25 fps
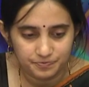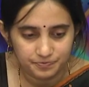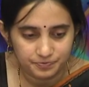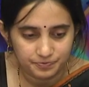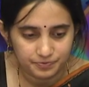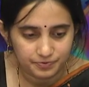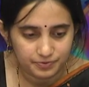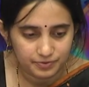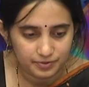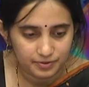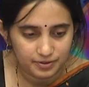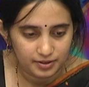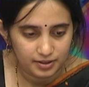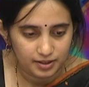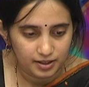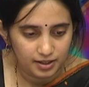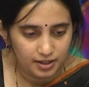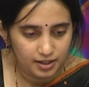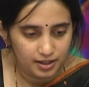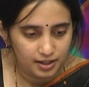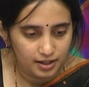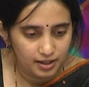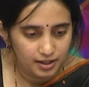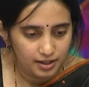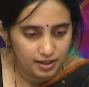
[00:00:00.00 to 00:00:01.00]

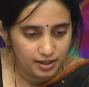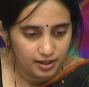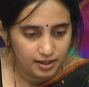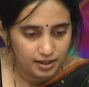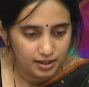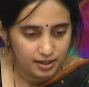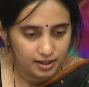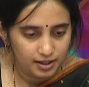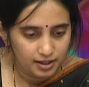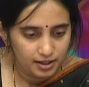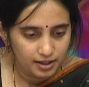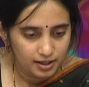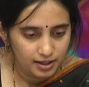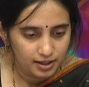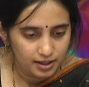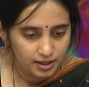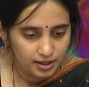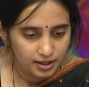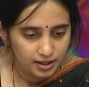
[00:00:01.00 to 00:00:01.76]
(no one is talking)